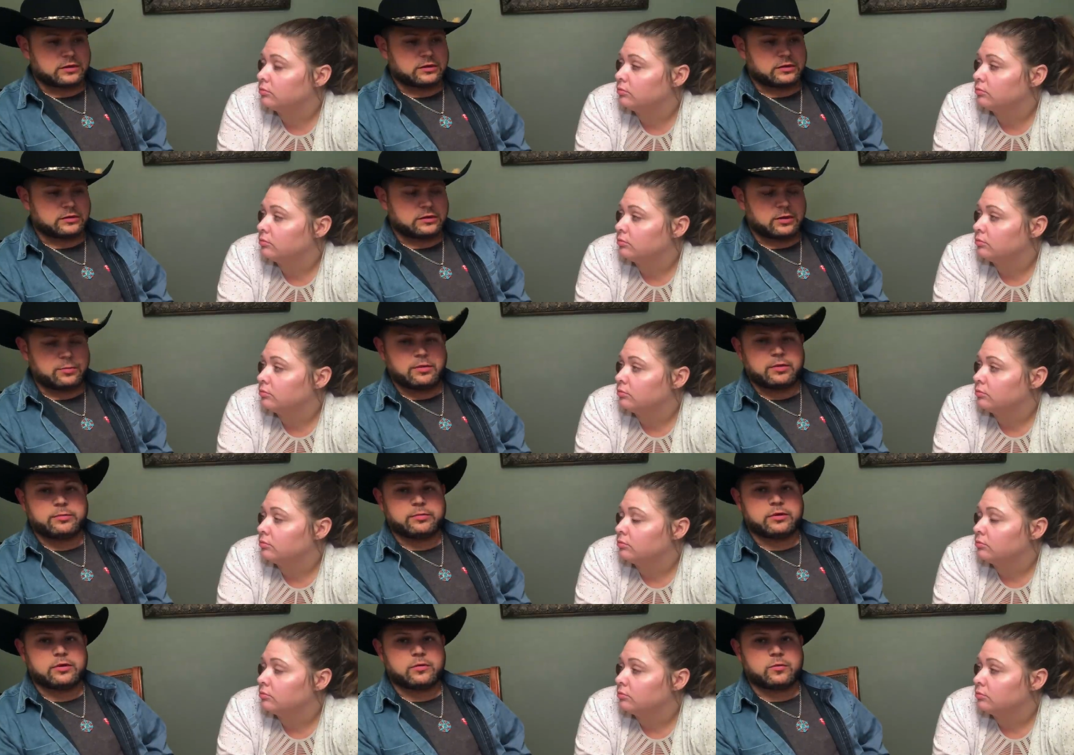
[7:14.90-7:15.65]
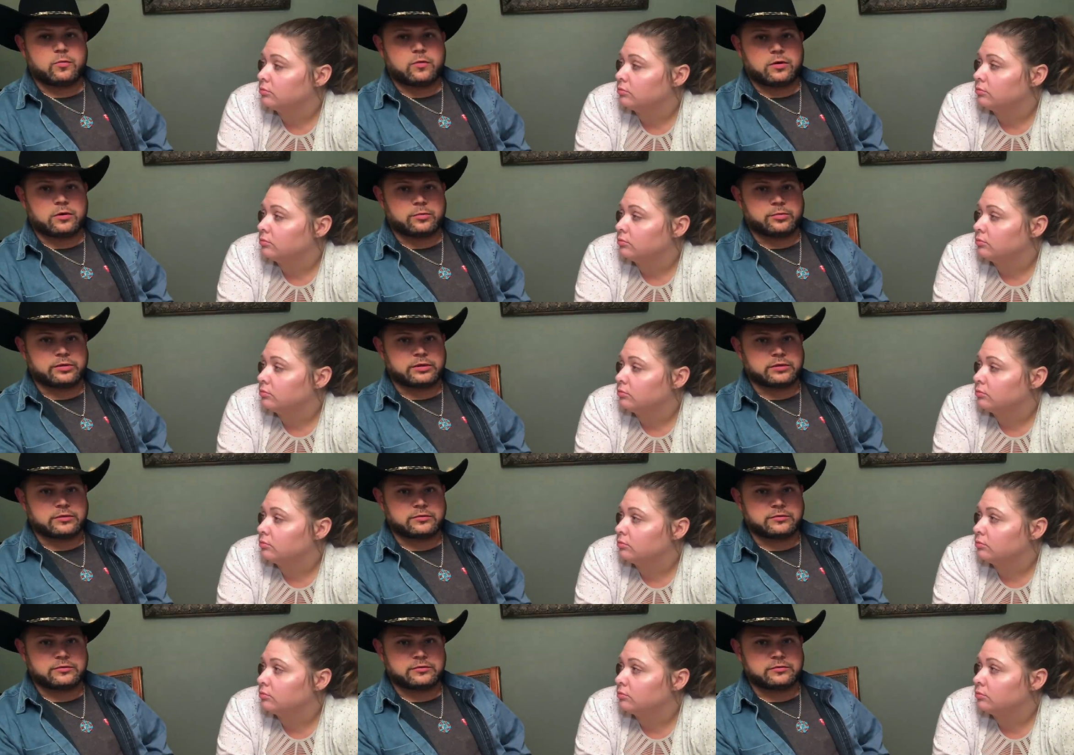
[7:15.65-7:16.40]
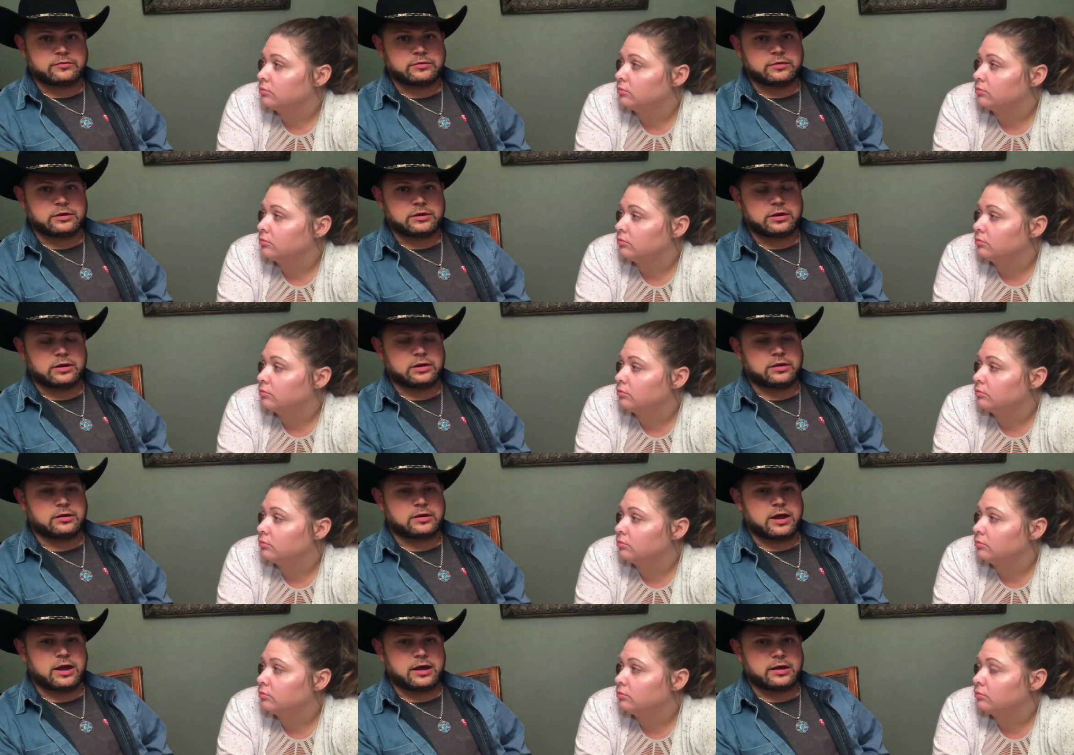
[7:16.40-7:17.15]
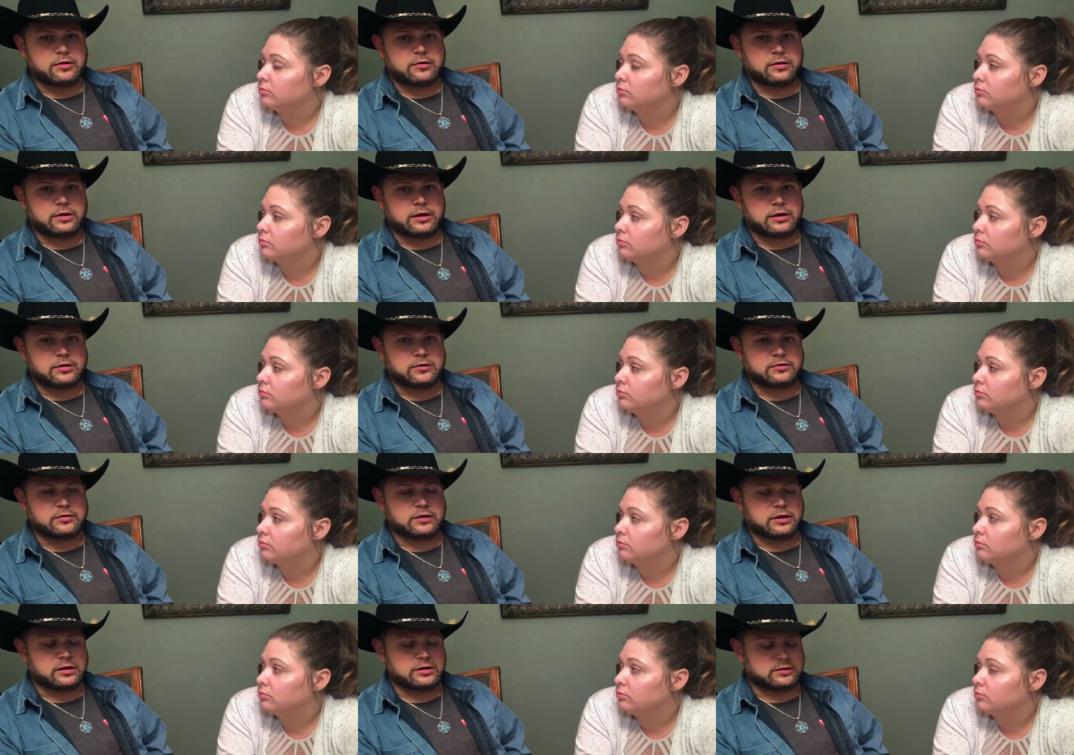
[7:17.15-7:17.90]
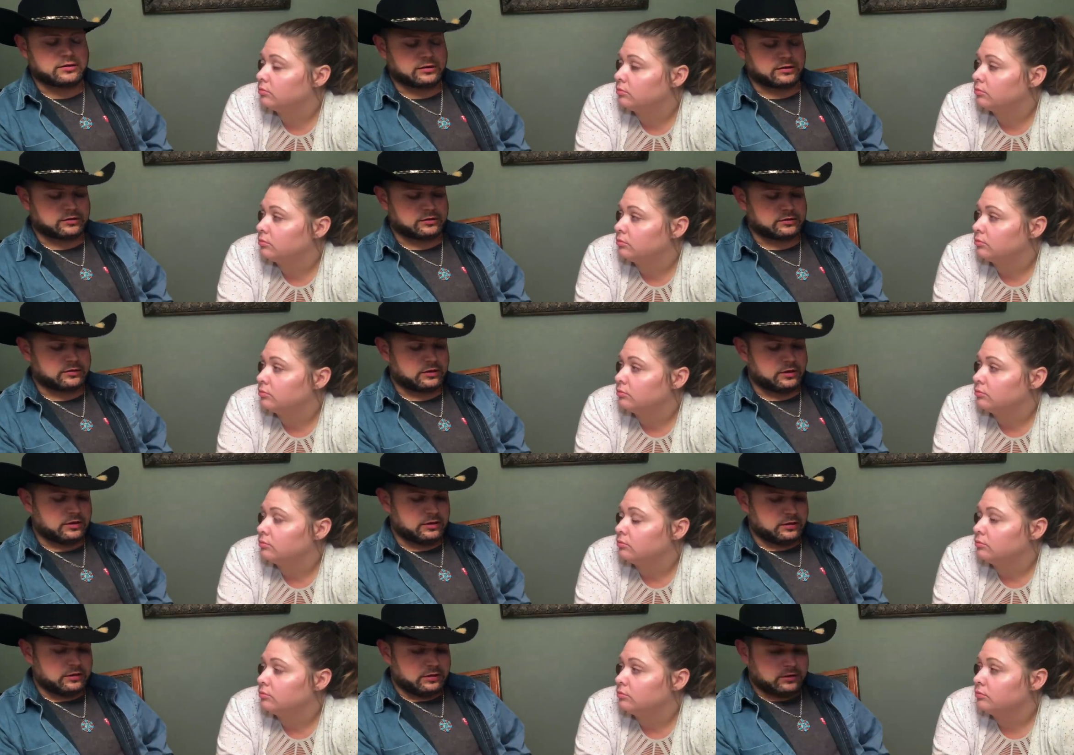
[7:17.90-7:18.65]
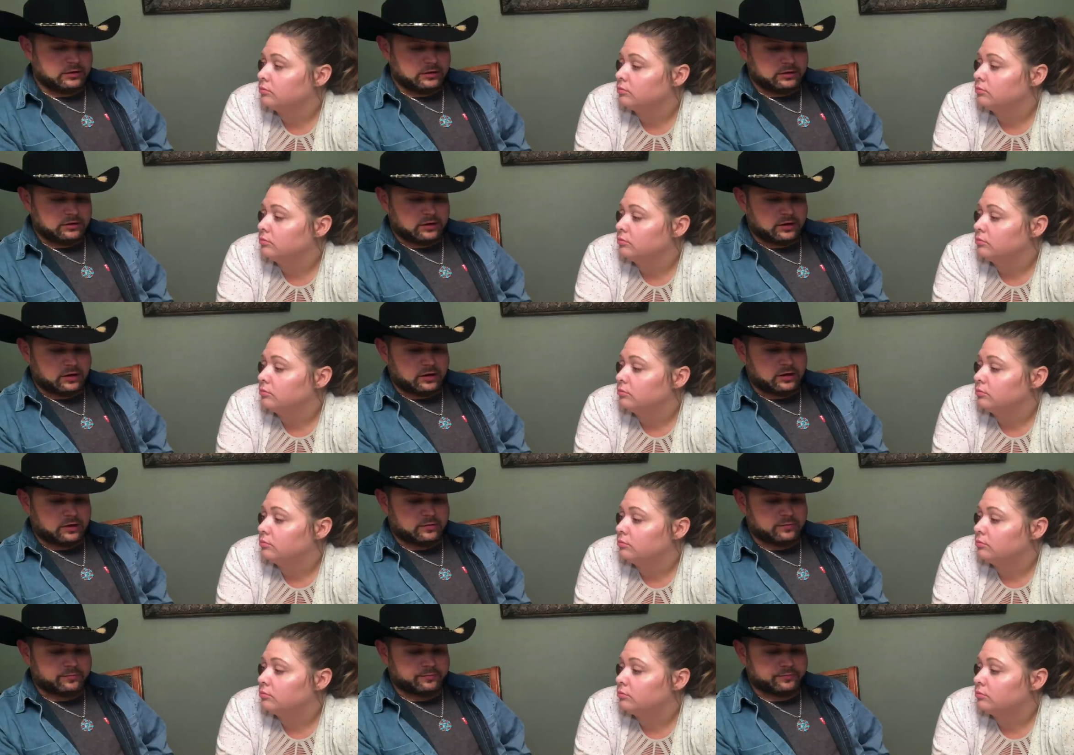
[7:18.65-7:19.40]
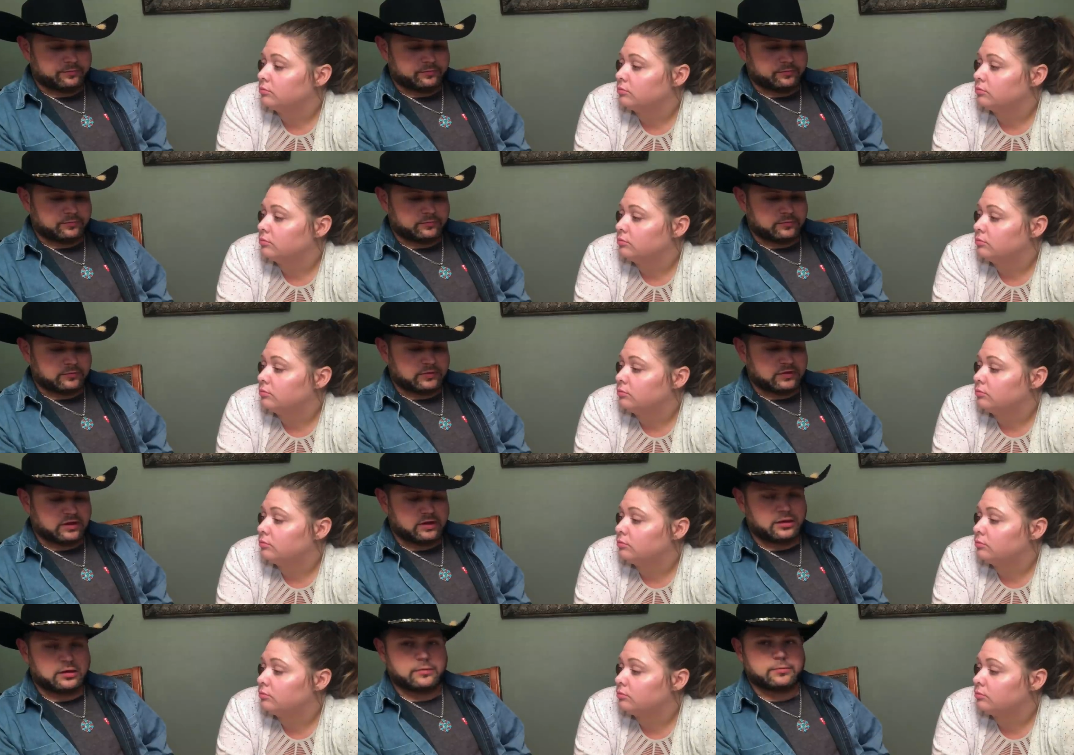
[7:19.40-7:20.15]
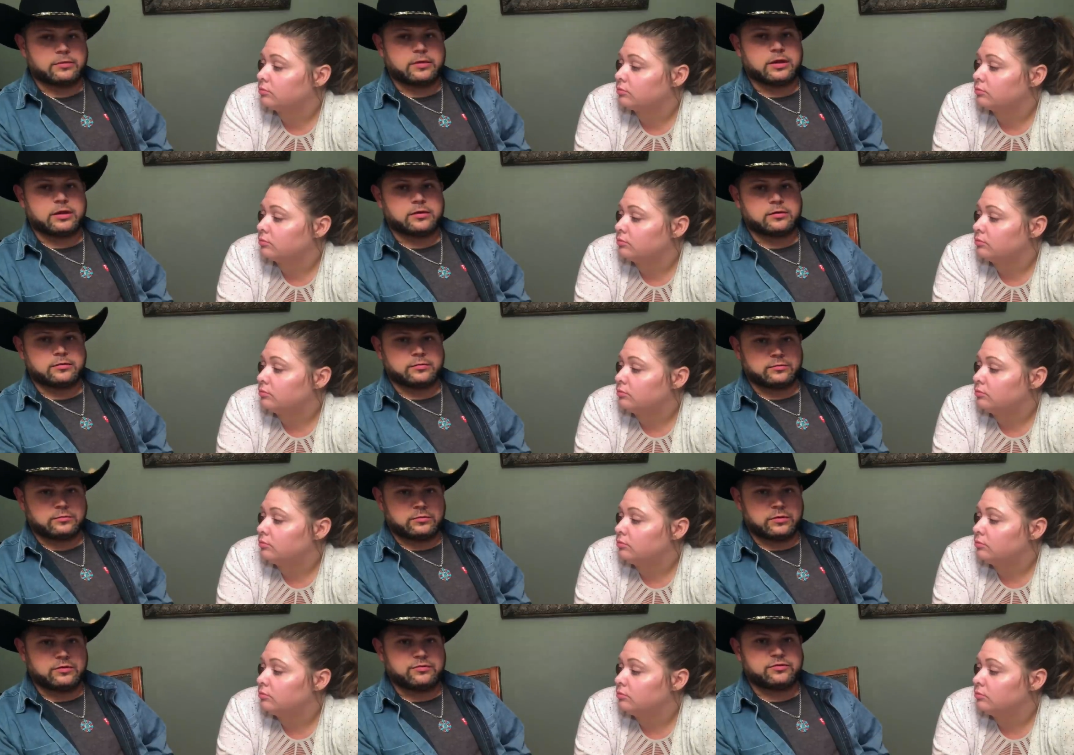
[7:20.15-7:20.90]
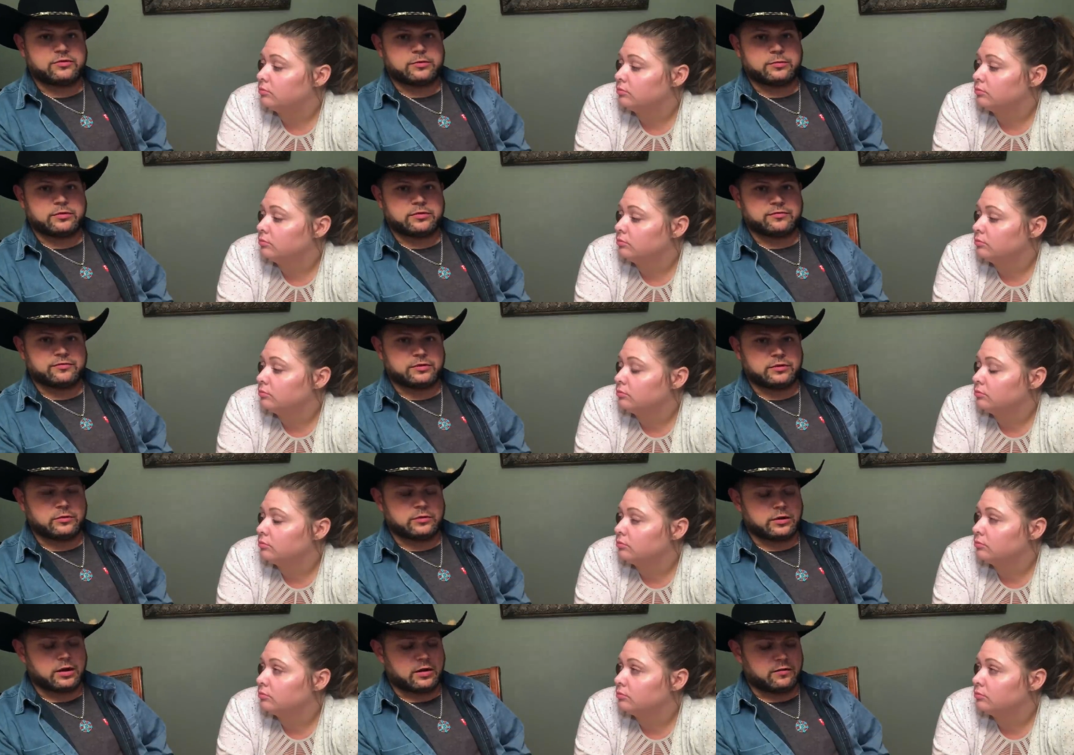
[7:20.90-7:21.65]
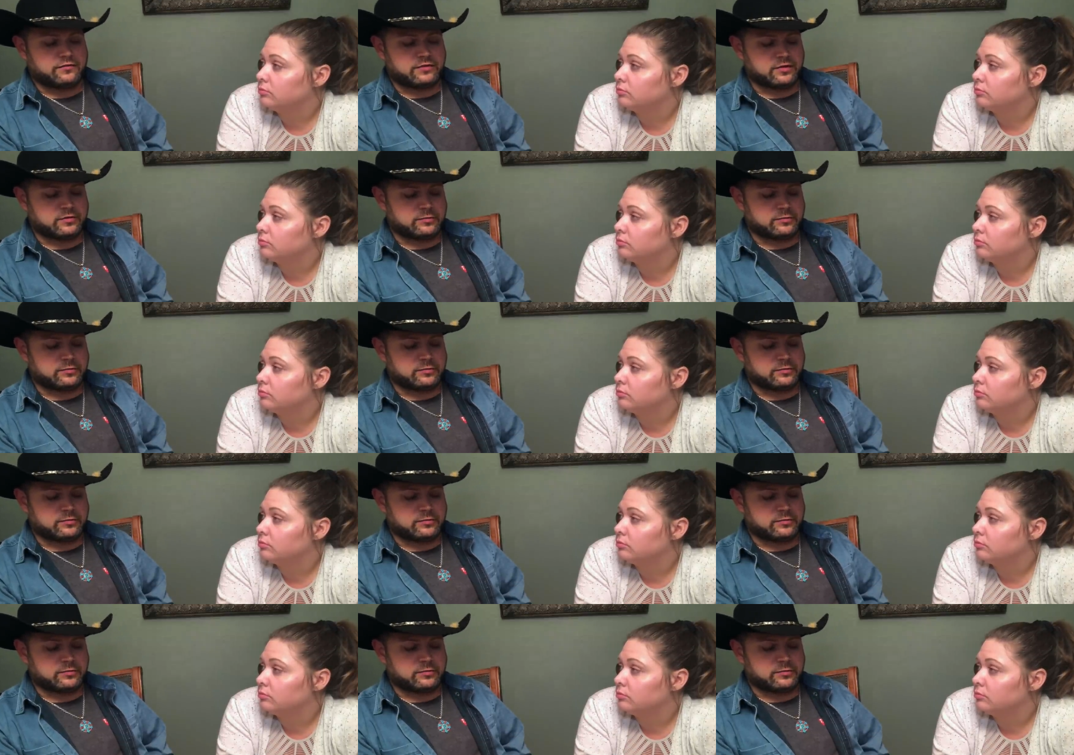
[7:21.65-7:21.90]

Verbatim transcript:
Speaker 1: They put me on water pills and diuretics and Lasix um, to help get move some of the fluid off of